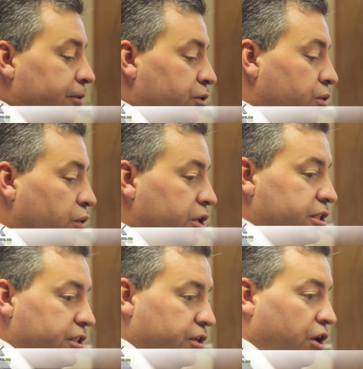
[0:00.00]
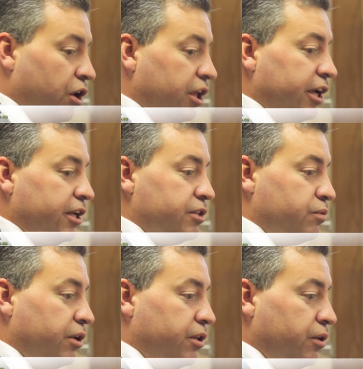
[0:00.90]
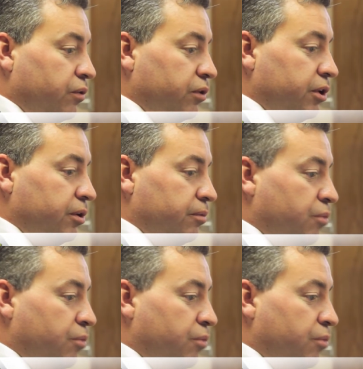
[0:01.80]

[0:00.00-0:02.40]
you noticed our light is one of the only